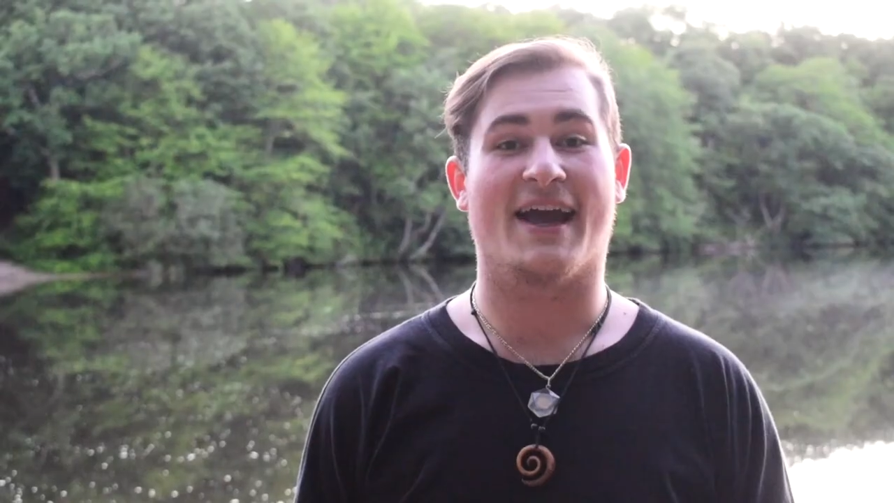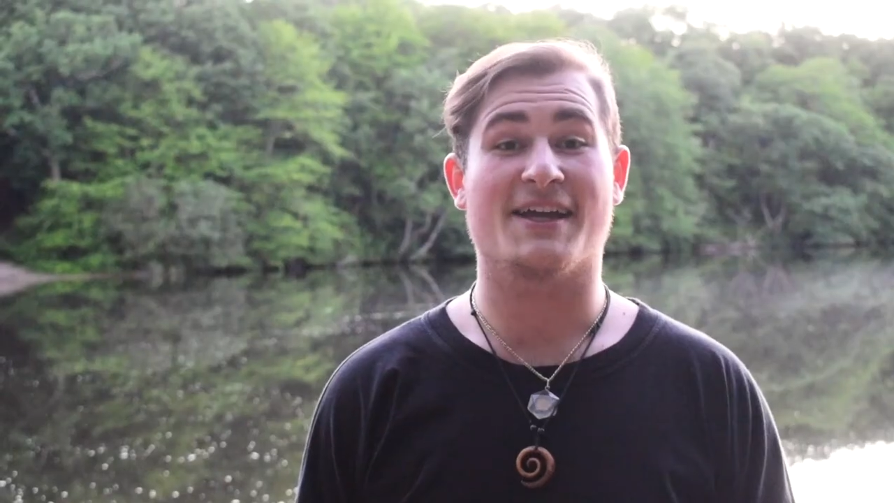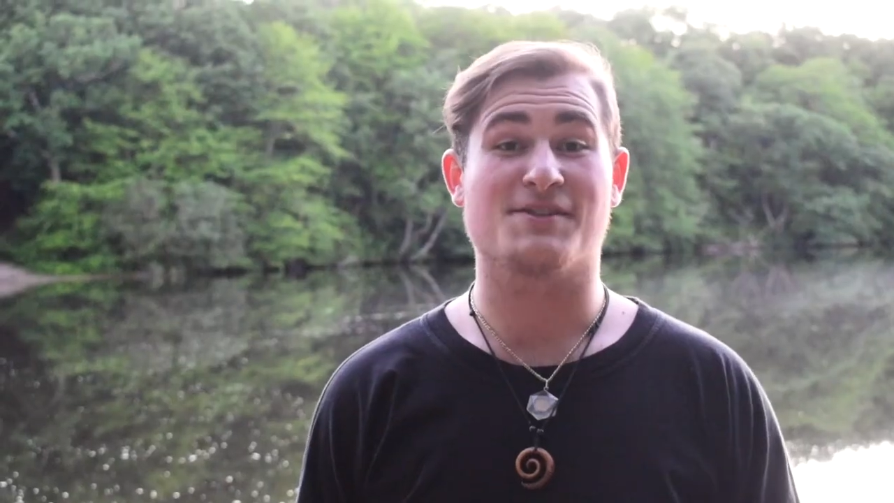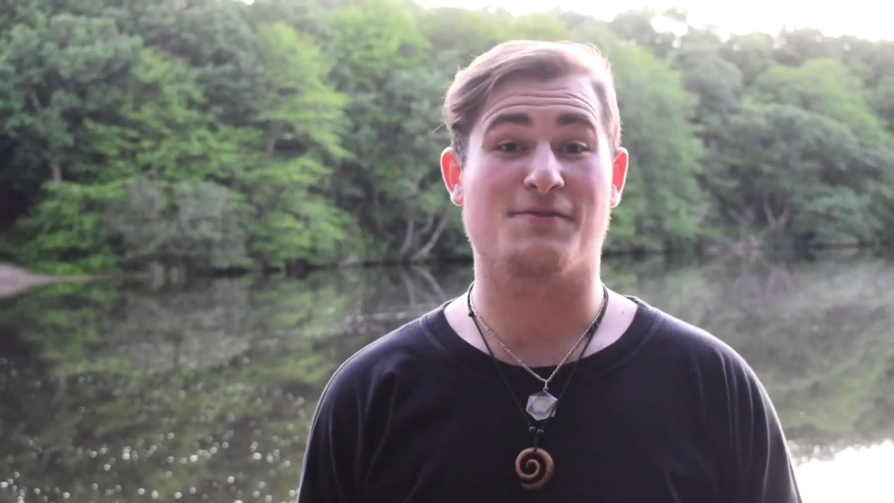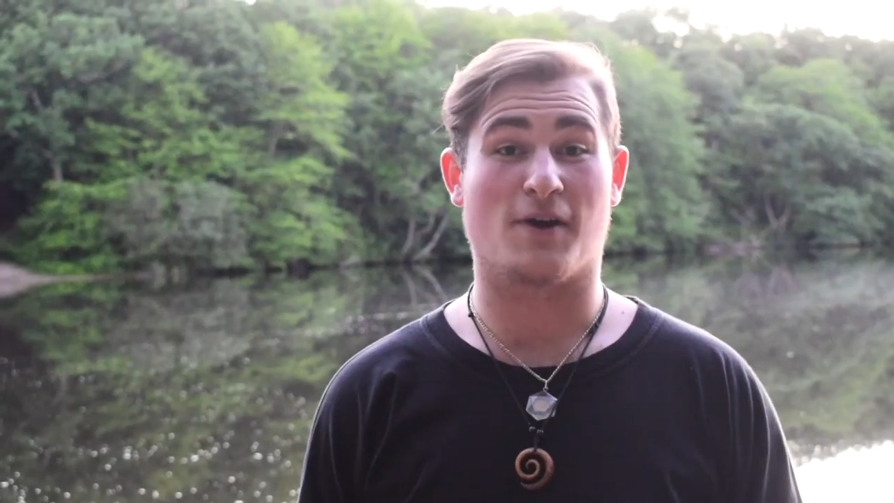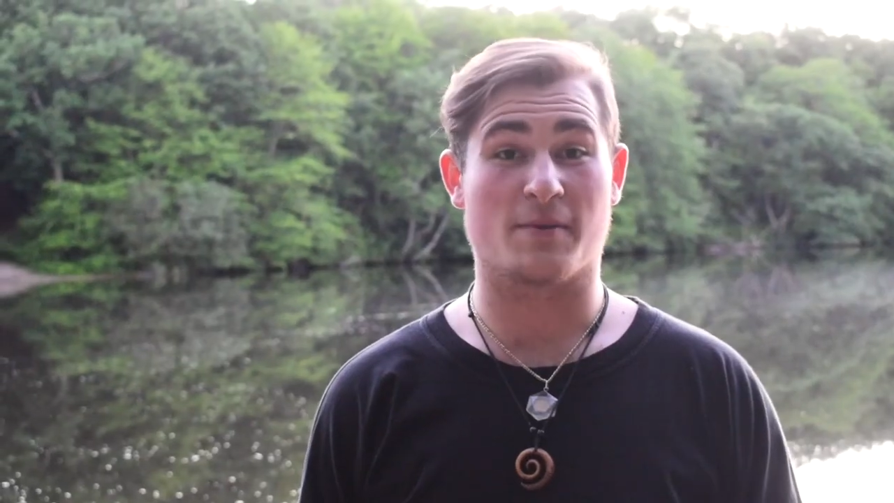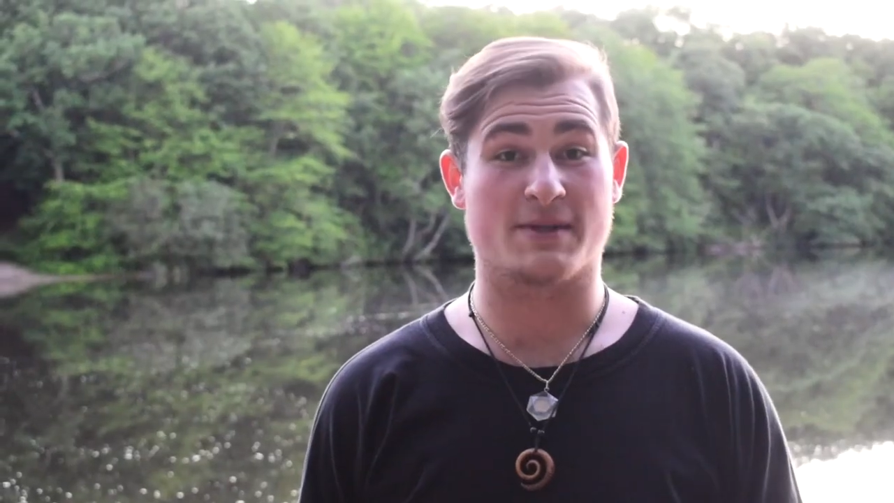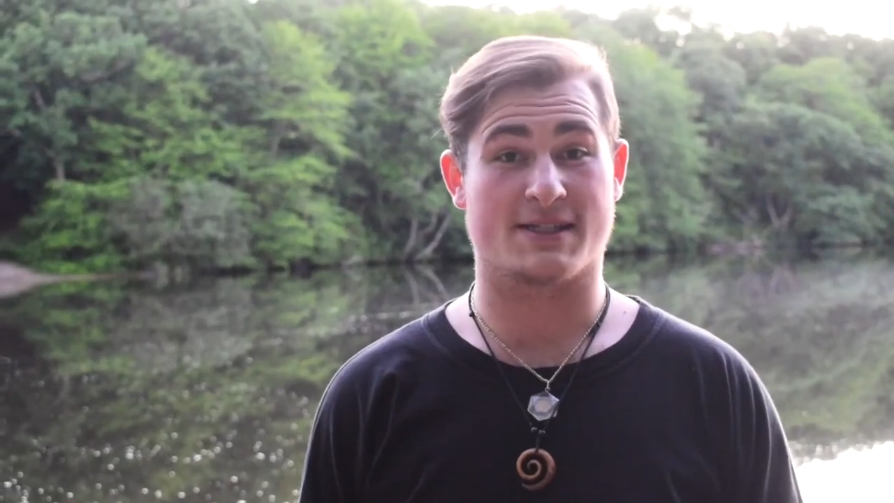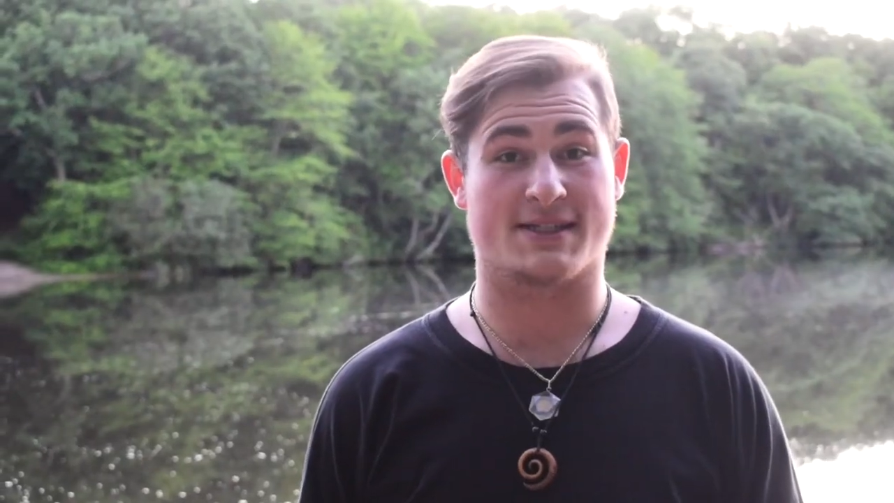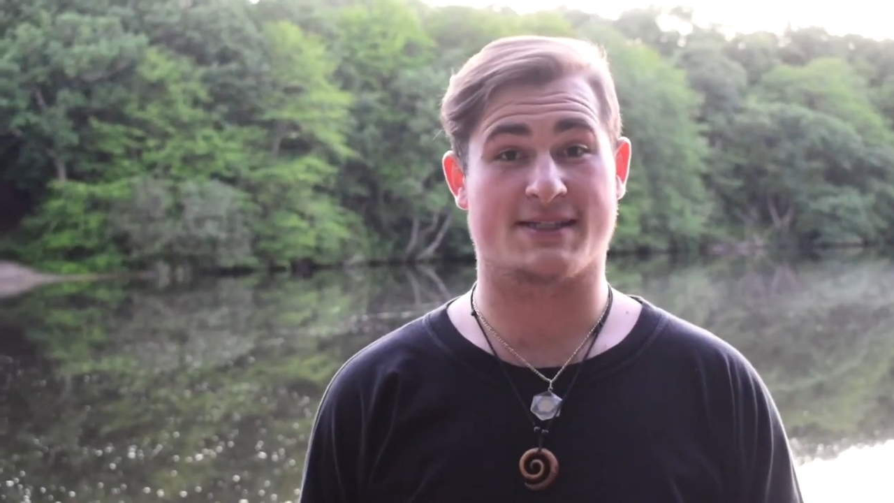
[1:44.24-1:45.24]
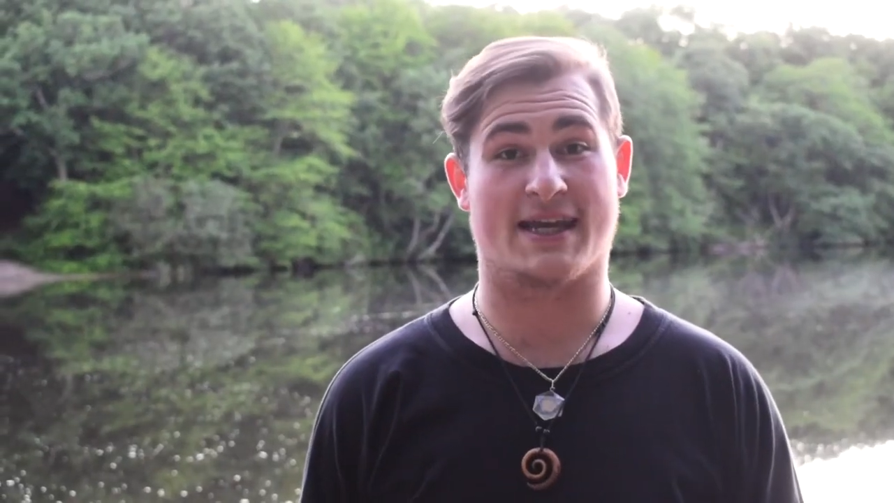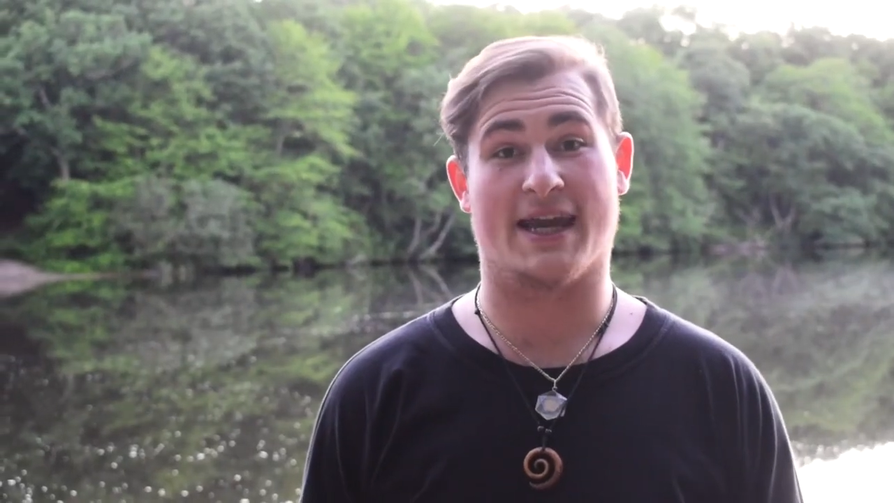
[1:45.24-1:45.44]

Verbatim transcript: As a pharmacist